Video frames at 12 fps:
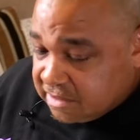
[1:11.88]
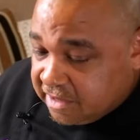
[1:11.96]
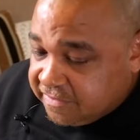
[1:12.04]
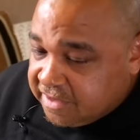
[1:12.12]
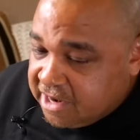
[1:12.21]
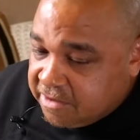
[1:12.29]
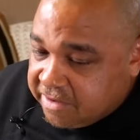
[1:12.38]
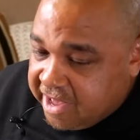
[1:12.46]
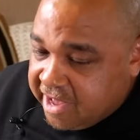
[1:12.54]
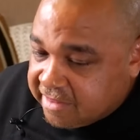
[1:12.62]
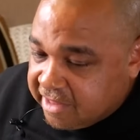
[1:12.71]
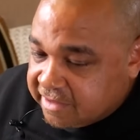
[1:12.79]
And then I would
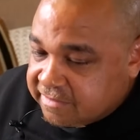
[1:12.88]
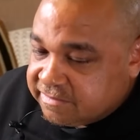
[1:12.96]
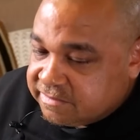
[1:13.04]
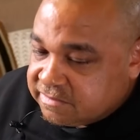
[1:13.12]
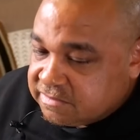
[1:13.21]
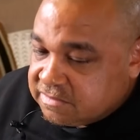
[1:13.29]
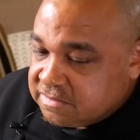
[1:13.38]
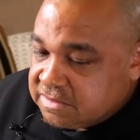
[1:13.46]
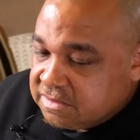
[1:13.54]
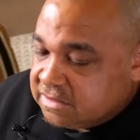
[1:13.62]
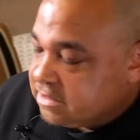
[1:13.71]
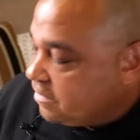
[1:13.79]
add like
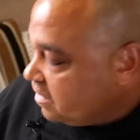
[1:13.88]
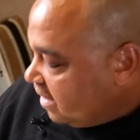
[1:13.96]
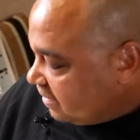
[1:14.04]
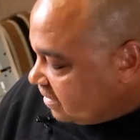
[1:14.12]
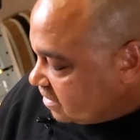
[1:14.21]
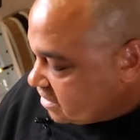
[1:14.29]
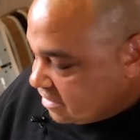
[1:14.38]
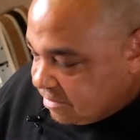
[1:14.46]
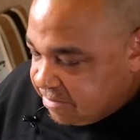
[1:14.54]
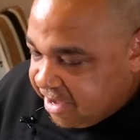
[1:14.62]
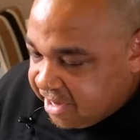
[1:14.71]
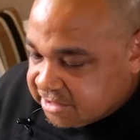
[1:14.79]
something like this in the
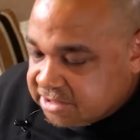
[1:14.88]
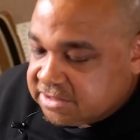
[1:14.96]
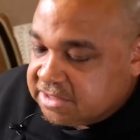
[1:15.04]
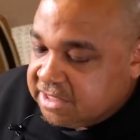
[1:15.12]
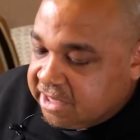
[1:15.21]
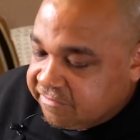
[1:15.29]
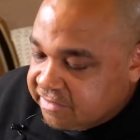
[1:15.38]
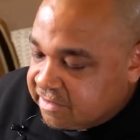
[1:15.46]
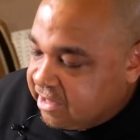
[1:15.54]
back just to give it